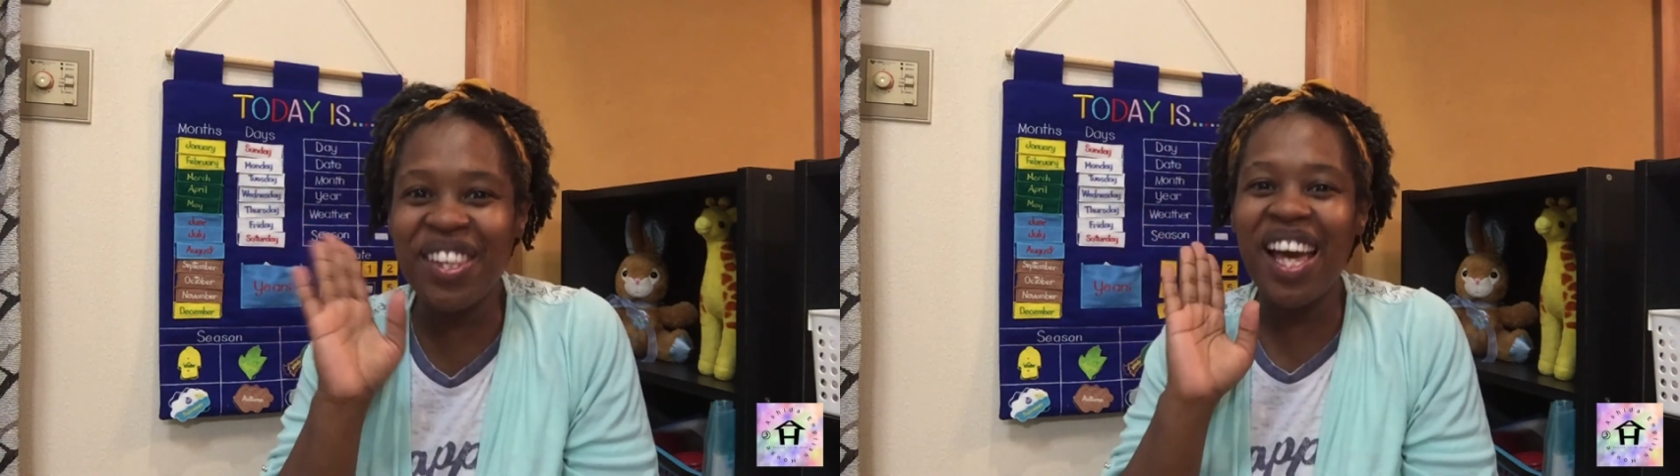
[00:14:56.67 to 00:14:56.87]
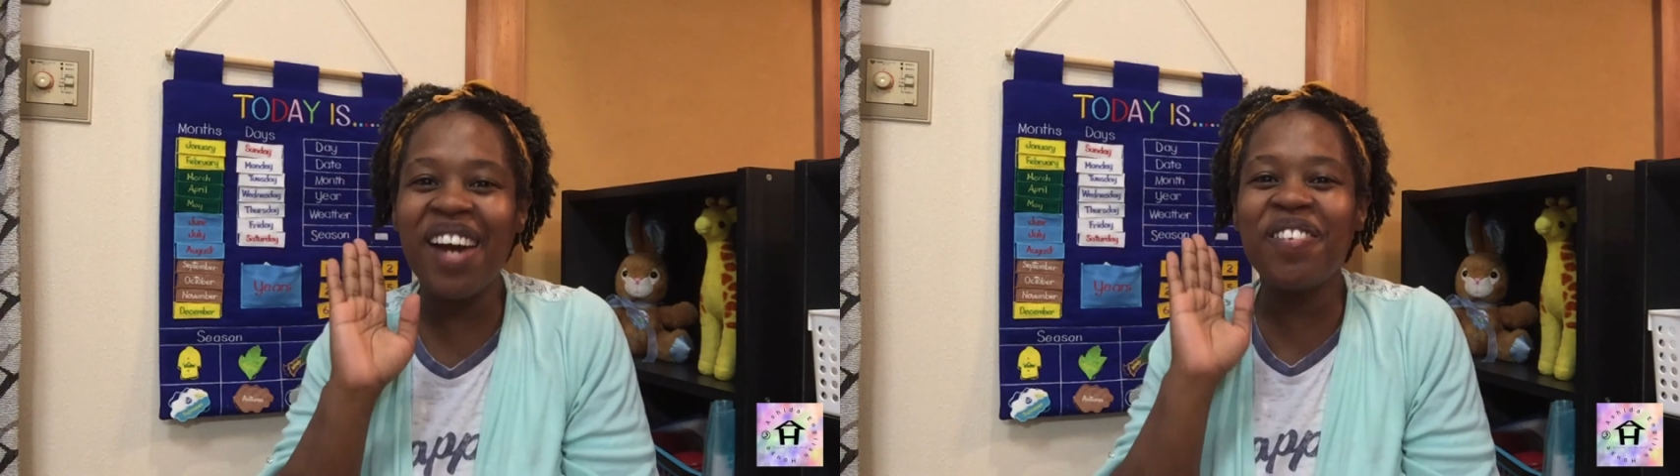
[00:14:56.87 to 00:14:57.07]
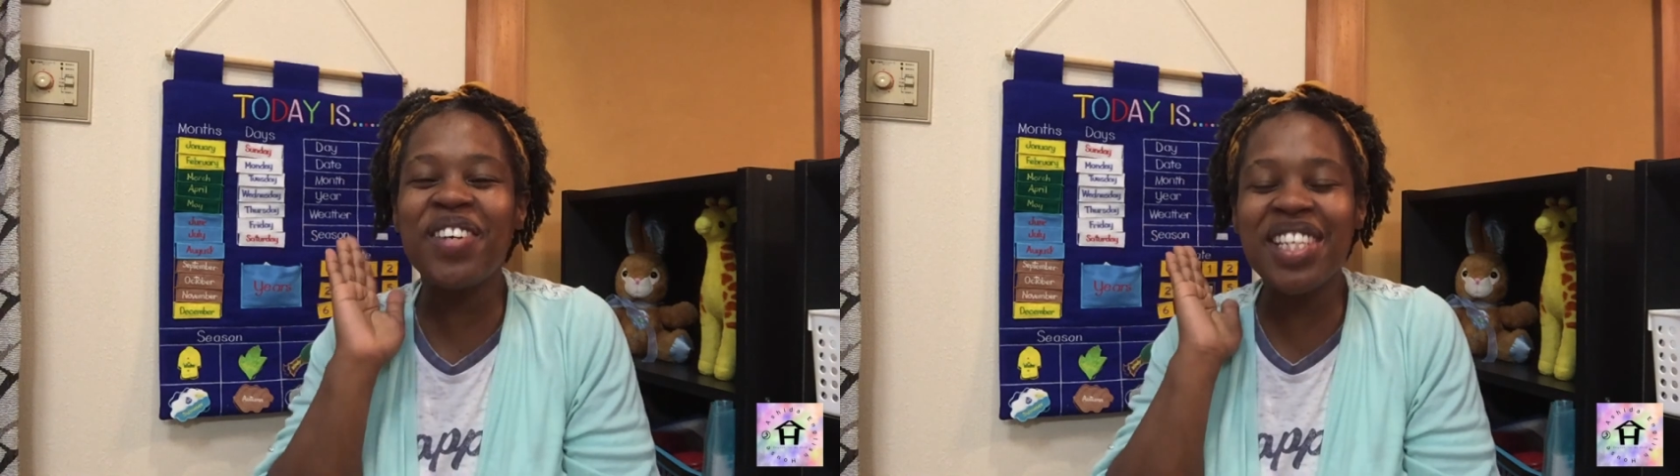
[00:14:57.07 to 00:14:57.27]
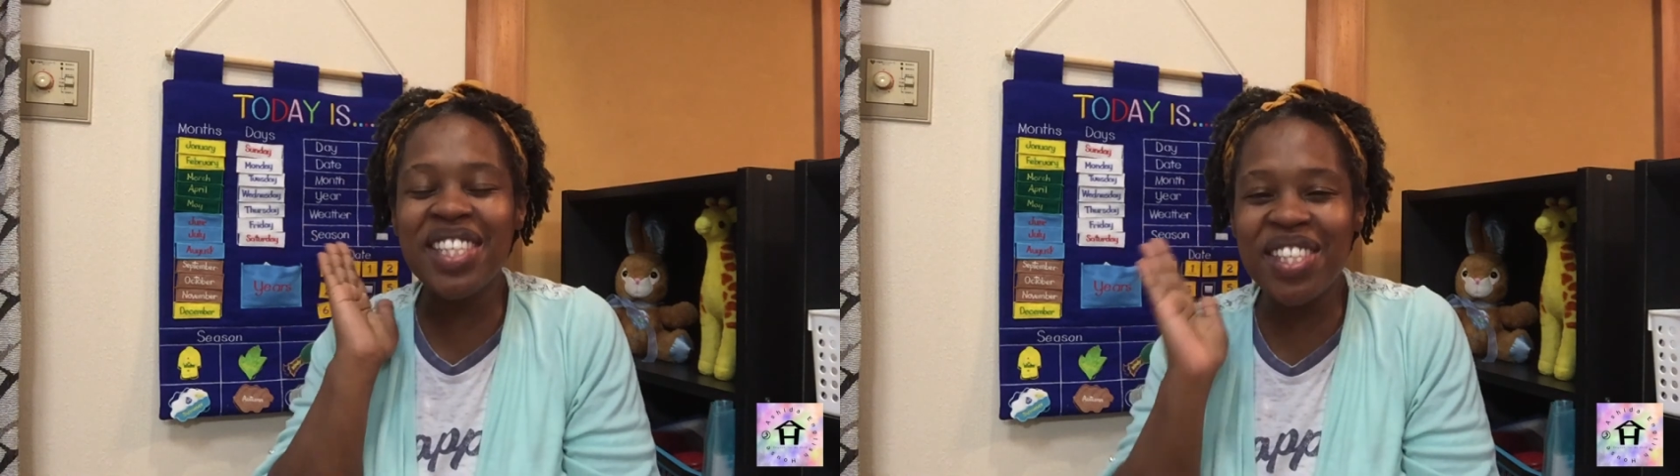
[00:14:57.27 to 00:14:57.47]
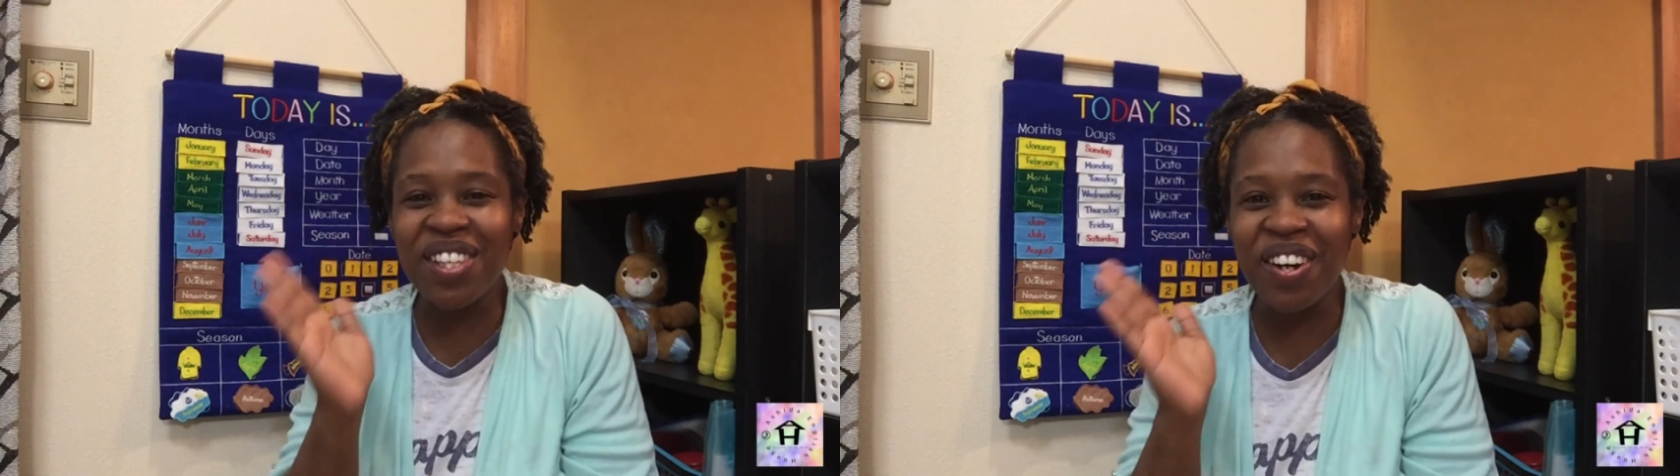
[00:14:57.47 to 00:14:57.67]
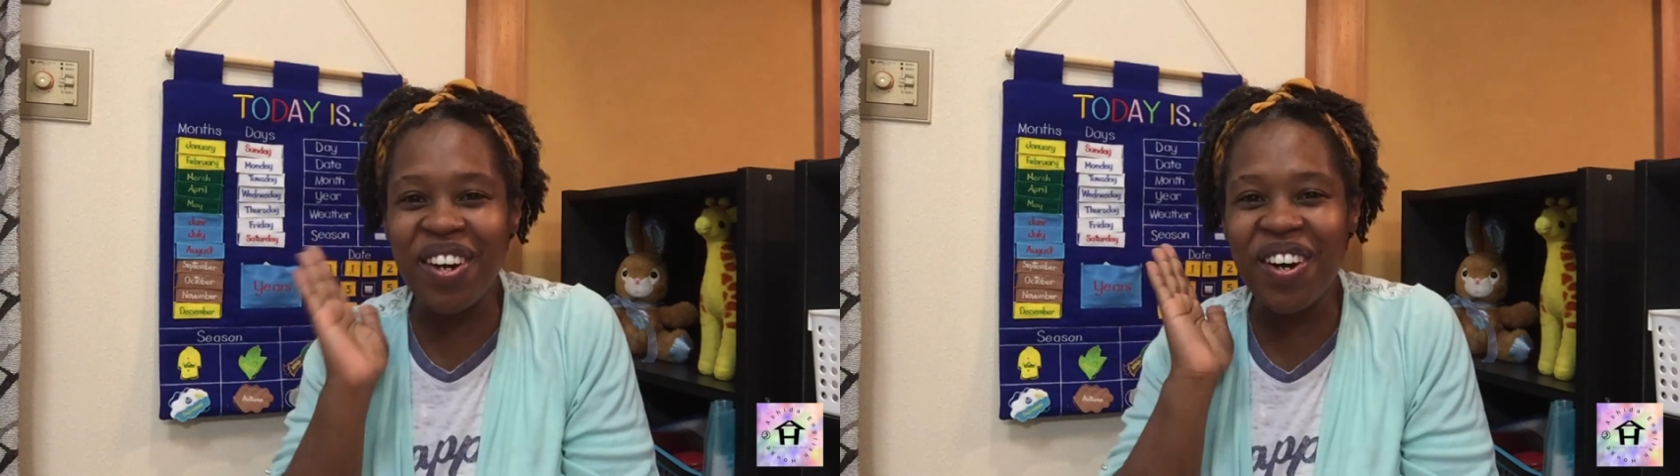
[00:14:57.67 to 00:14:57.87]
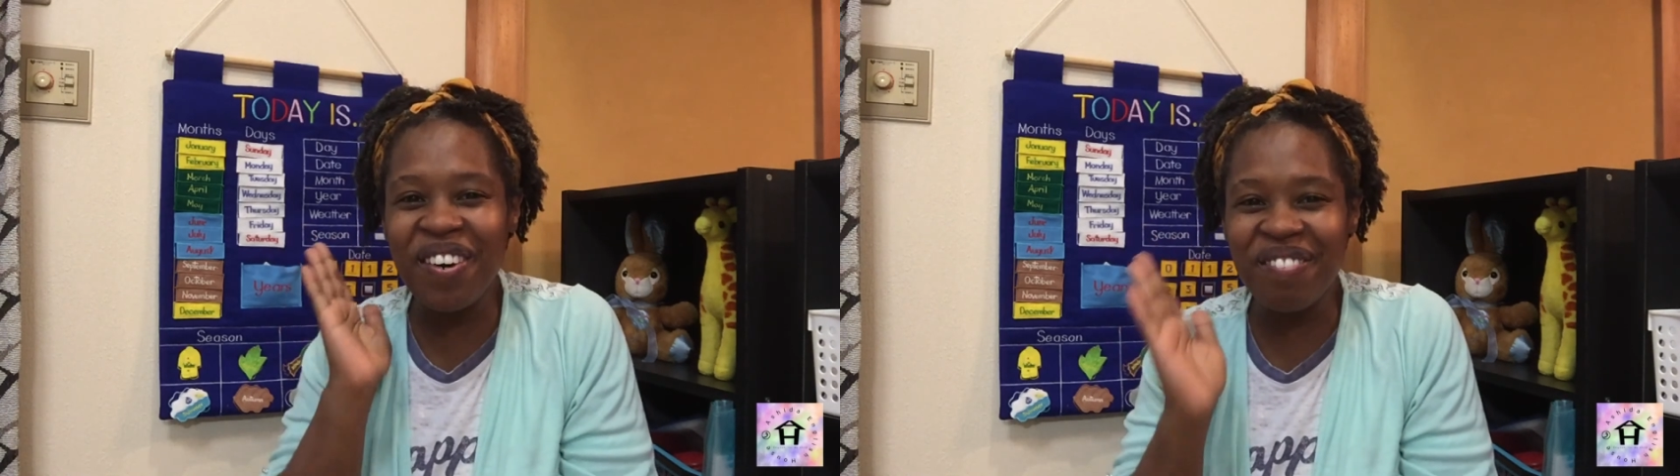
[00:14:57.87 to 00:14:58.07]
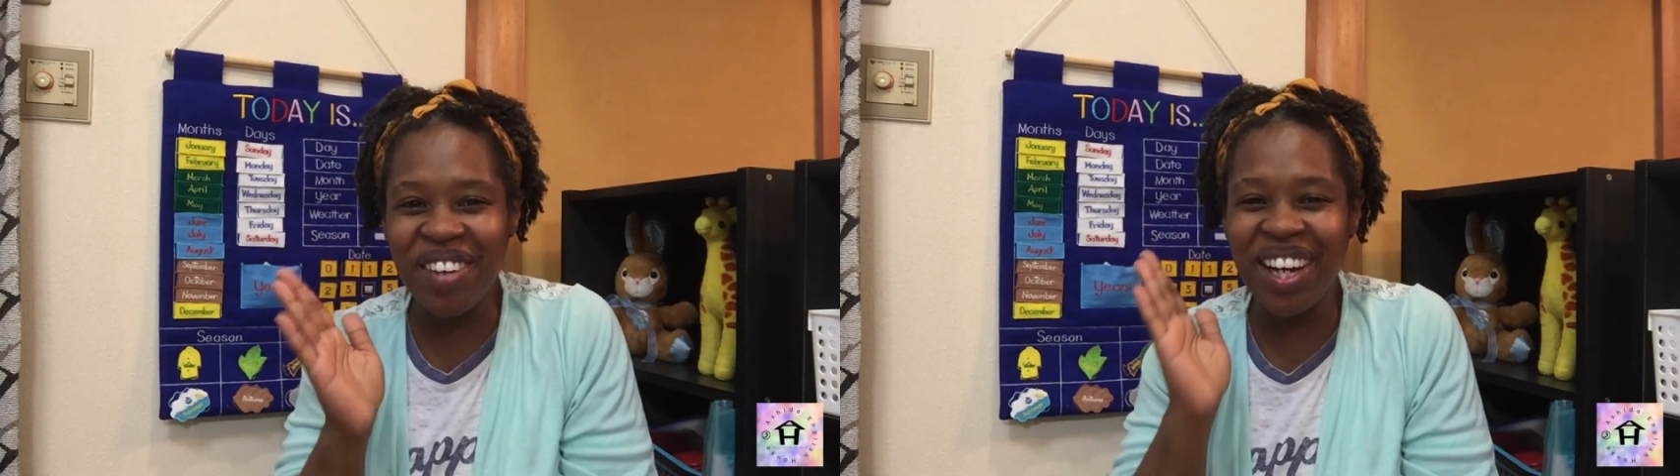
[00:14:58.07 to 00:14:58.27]
That was so
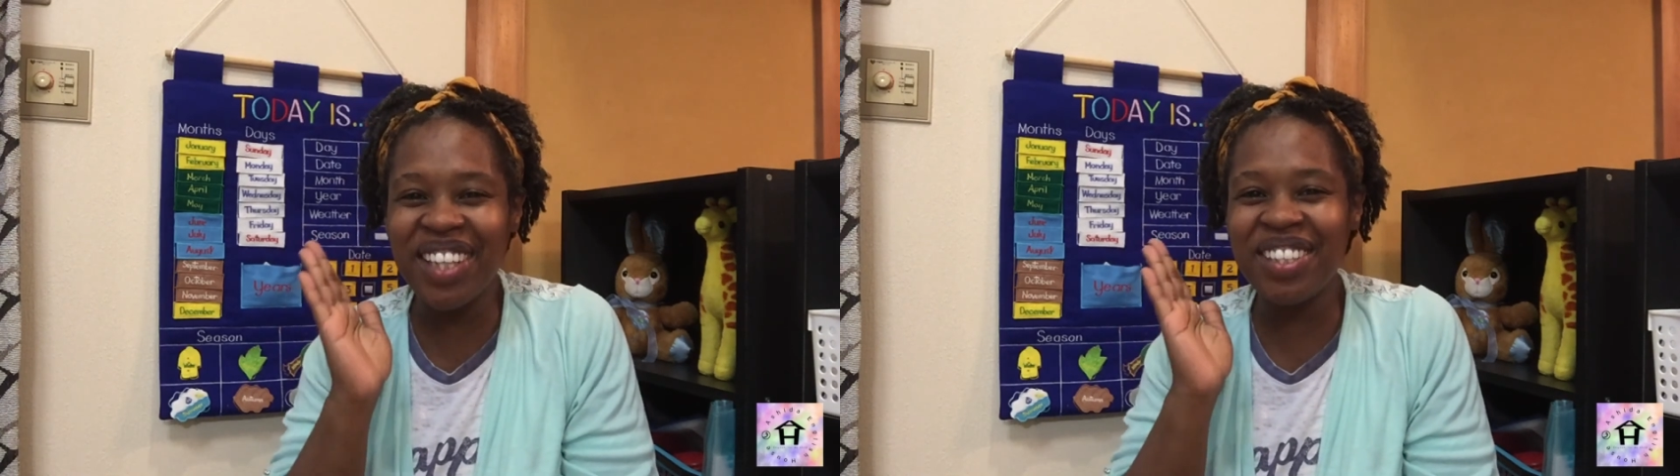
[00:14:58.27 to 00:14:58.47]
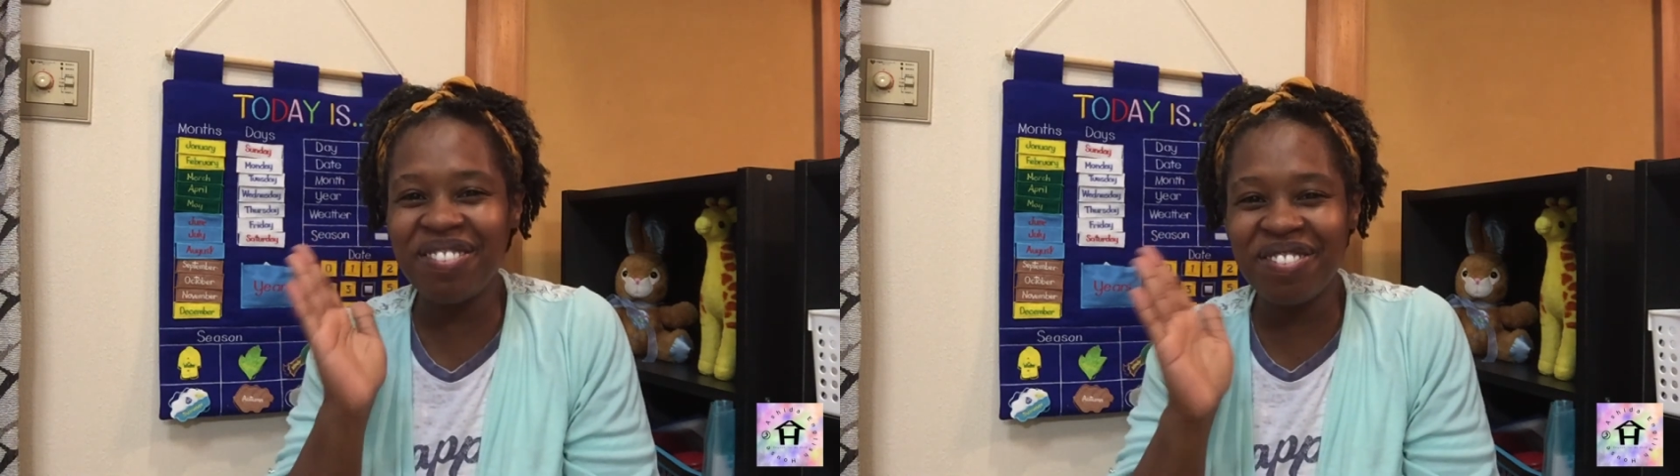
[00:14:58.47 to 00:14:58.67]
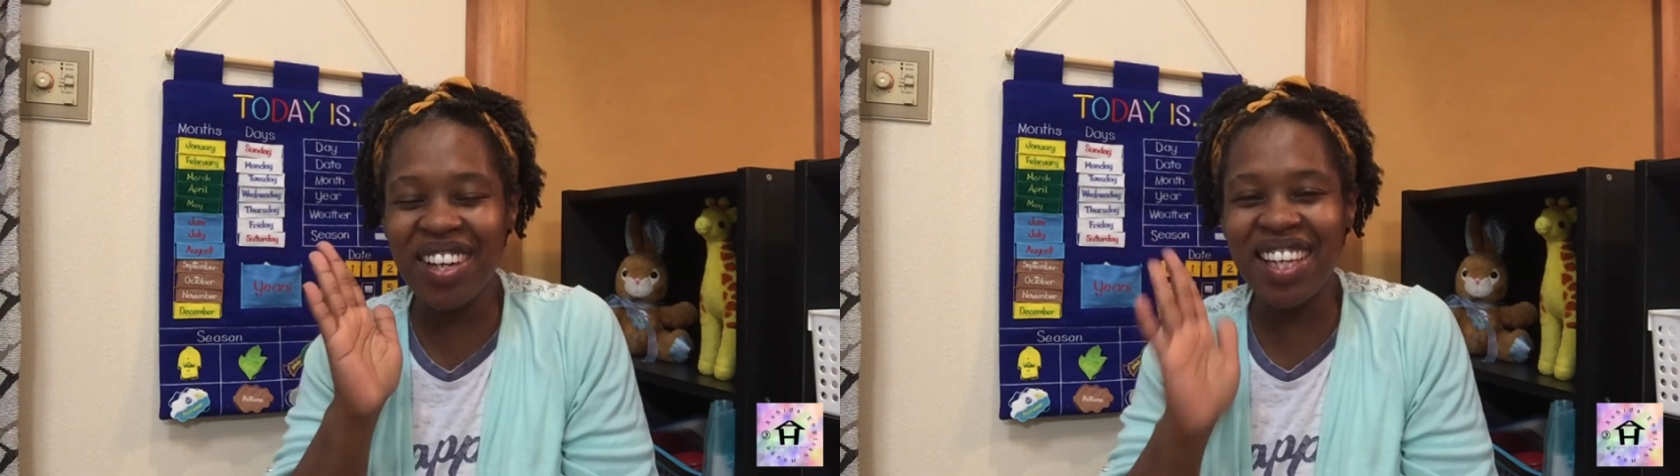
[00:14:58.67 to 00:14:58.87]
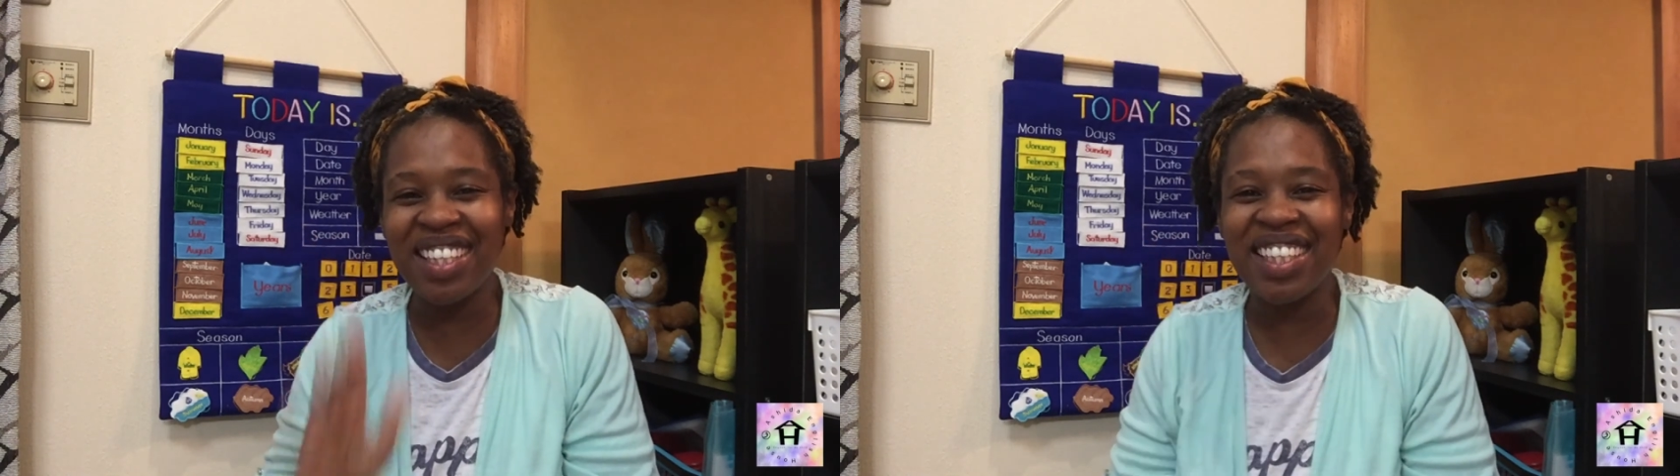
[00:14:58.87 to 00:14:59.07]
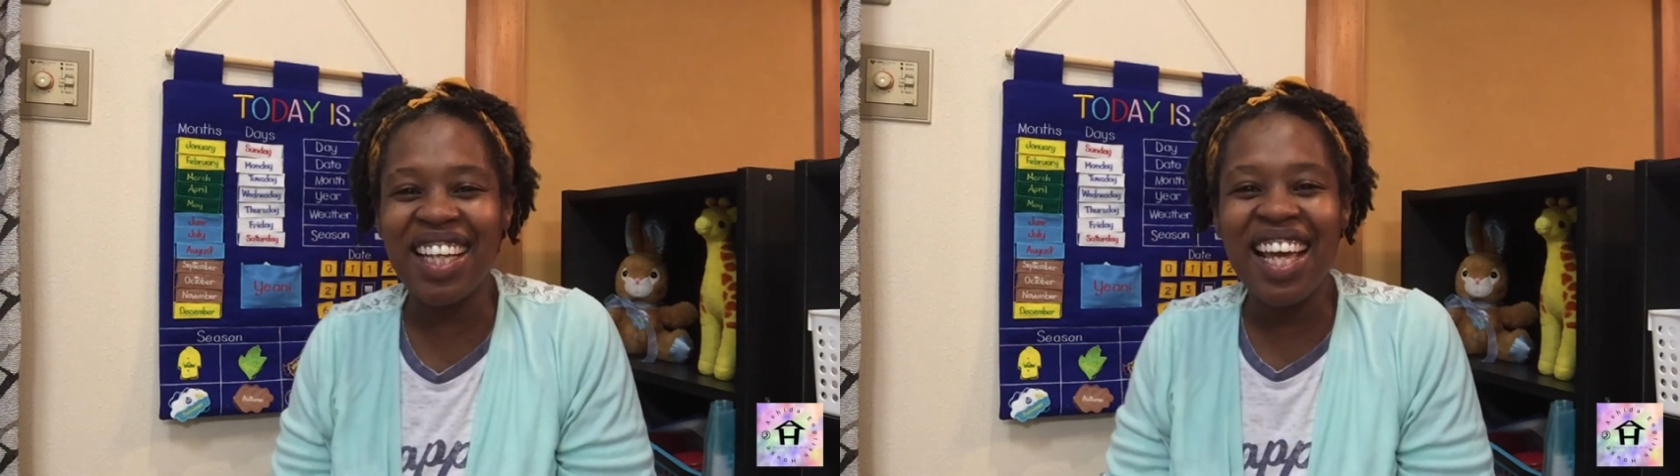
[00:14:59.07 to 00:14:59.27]
much fun.